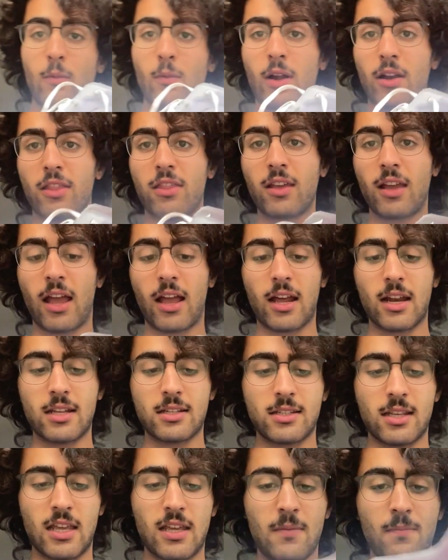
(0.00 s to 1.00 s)
one thing I gotta
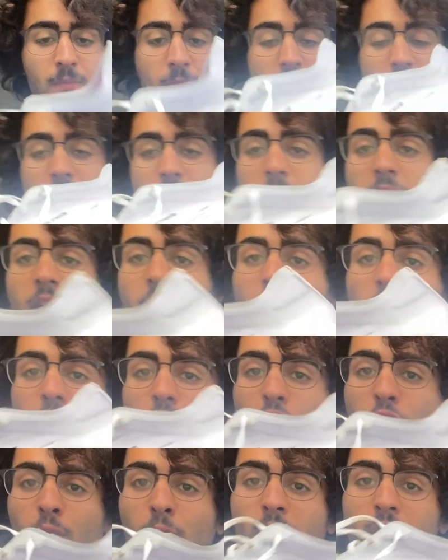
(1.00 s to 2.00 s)
say is
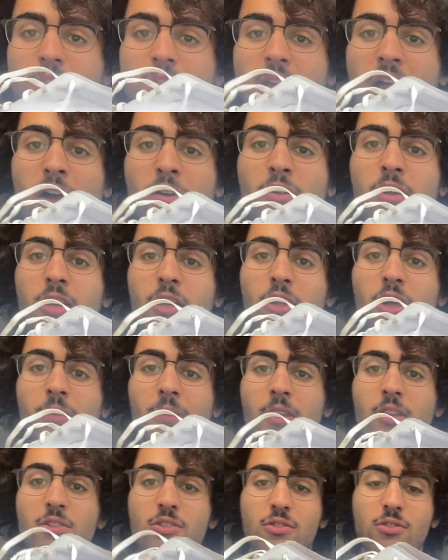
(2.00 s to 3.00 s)
going downhill on
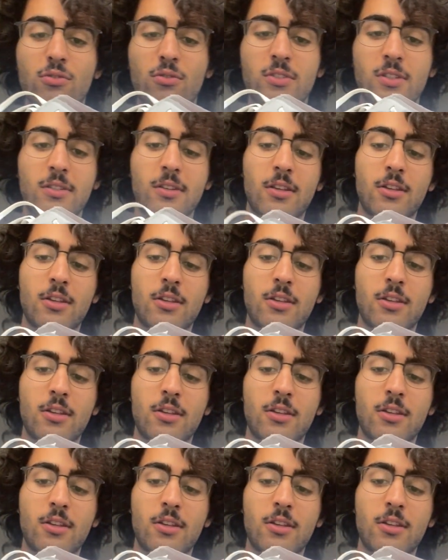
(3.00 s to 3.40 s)
these shoes is a